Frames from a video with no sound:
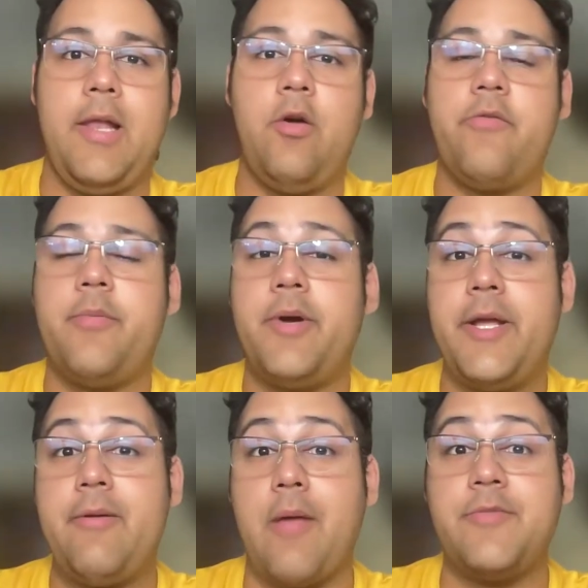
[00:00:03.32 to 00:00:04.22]
Hello,
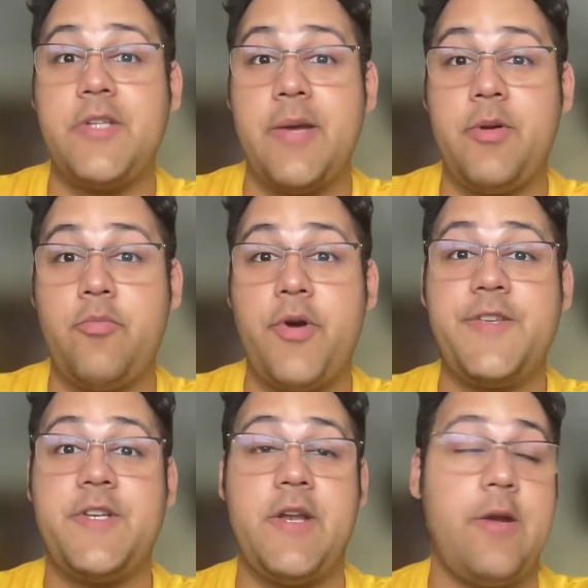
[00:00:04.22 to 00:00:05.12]
everybody. I'm Simon Preston,